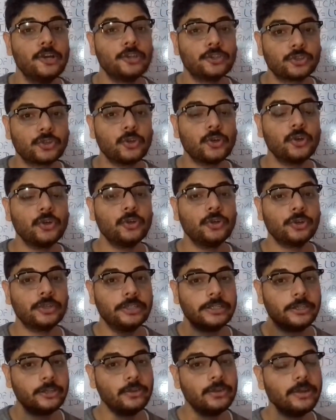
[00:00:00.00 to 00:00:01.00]
So
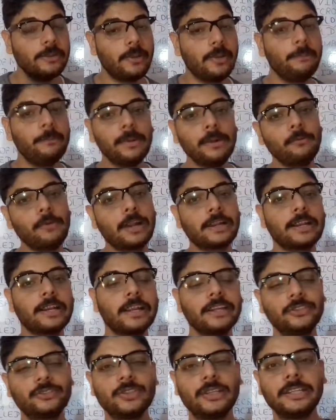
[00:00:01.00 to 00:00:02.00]
do you remember what are
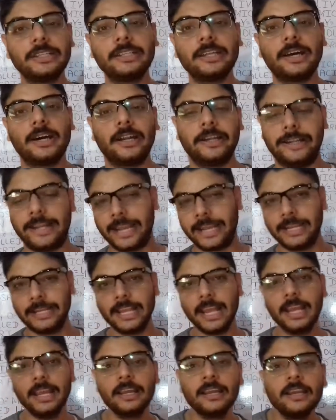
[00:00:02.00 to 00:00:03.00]
actually the
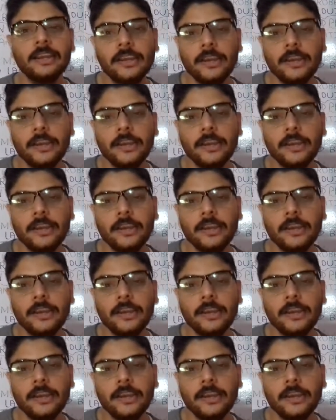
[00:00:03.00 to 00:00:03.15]
diarrhea?